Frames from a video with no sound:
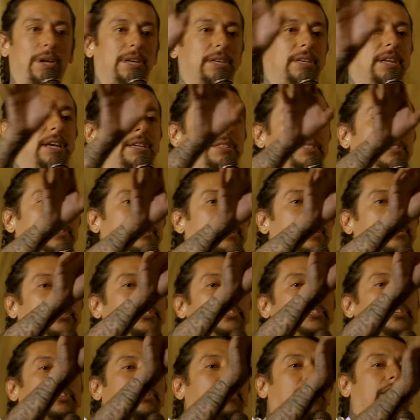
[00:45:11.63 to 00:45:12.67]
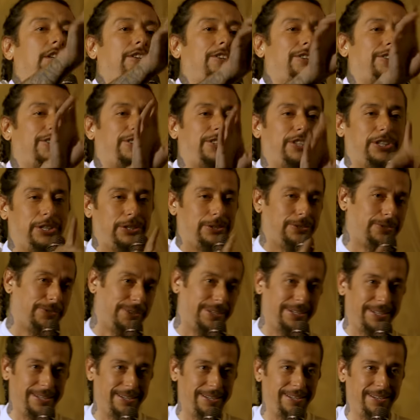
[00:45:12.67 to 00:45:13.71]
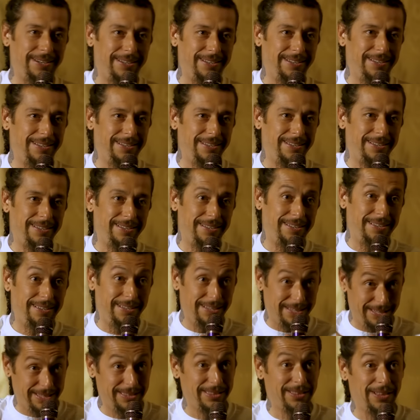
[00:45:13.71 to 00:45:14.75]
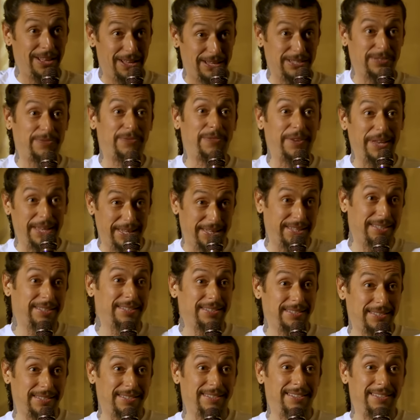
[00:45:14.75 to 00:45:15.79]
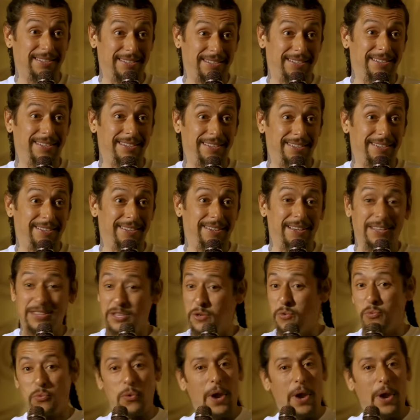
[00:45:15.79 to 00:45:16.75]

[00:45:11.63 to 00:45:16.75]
one destination to take your children in Las Vegas. And then